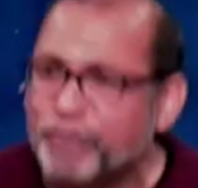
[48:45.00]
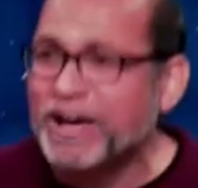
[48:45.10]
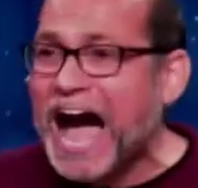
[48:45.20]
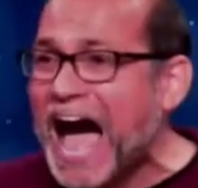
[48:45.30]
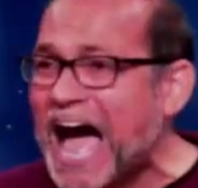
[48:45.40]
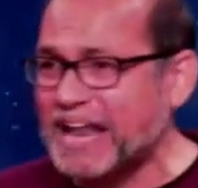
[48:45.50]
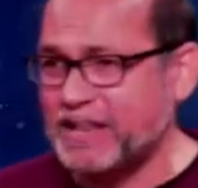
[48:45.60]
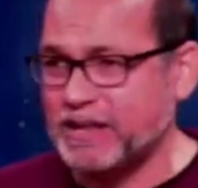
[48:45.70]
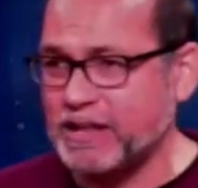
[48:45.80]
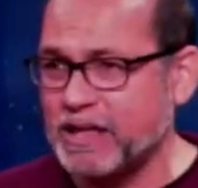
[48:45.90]
God.
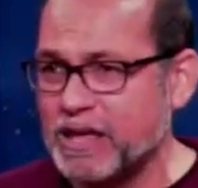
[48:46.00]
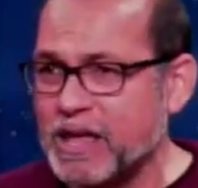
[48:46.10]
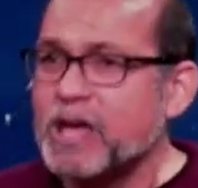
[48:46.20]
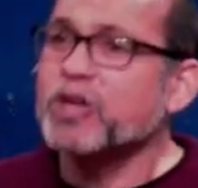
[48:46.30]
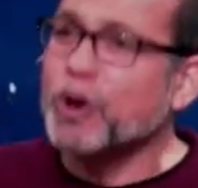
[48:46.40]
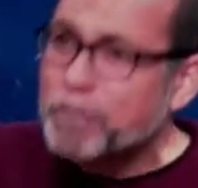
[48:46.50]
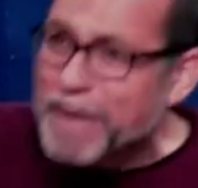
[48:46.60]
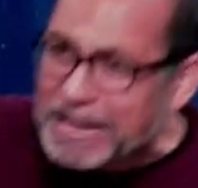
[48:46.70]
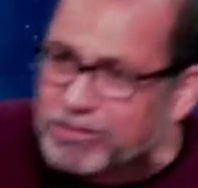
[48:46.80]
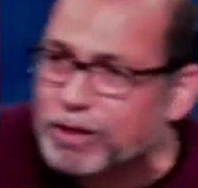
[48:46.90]
You're
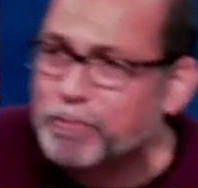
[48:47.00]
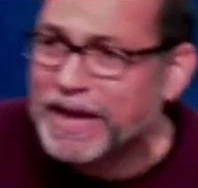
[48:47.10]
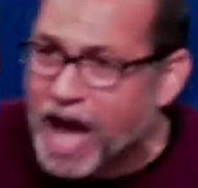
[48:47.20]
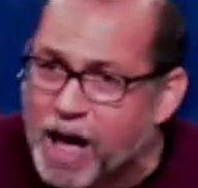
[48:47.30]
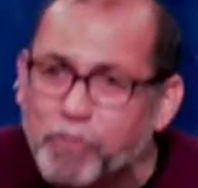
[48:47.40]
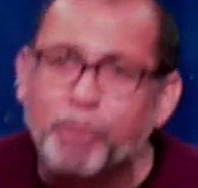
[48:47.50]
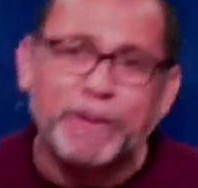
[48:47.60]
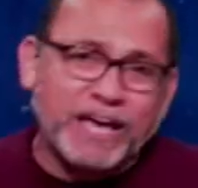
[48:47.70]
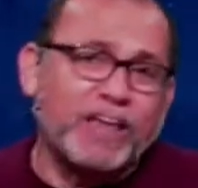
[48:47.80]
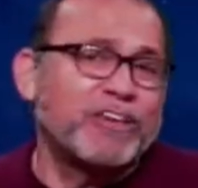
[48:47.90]
meant to be humble
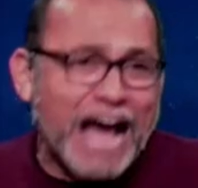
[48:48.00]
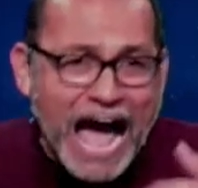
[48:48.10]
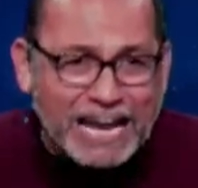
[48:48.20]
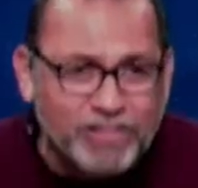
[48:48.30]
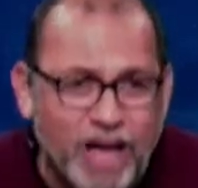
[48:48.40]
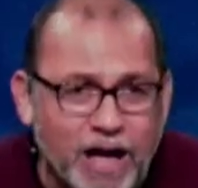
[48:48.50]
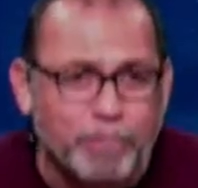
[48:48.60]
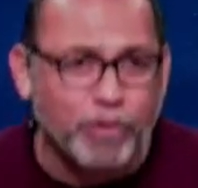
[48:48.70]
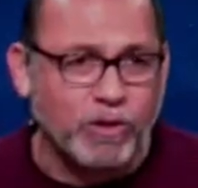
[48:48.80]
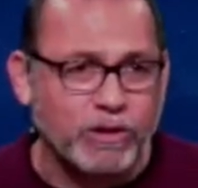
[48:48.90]
because God is
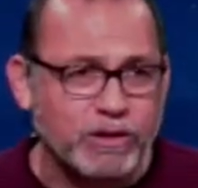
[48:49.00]
humble.